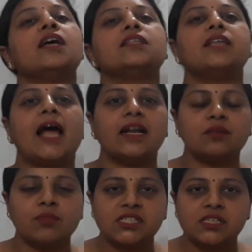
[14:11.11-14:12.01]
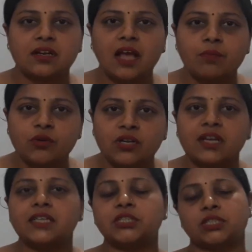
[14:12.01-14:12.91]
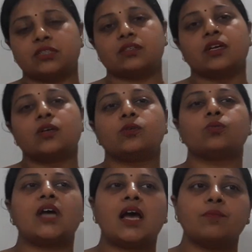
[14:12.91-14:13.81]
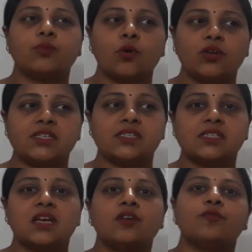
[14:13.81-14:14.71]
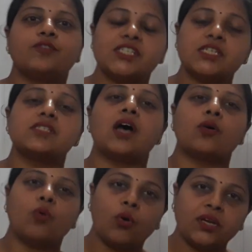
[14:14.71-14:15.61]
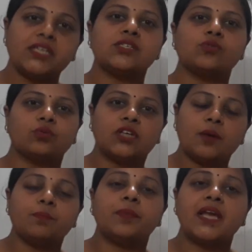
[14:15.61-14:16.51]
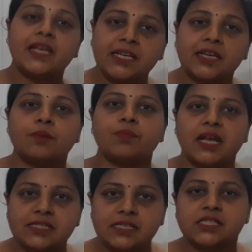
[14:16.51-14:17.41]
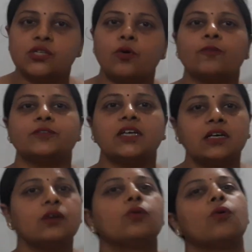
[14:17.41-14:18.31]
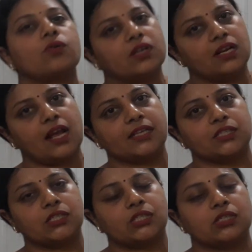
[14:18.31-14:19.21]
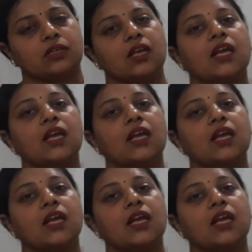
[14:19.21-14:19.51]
that much remuneration to the employees which is according to the paying capacity of the organization.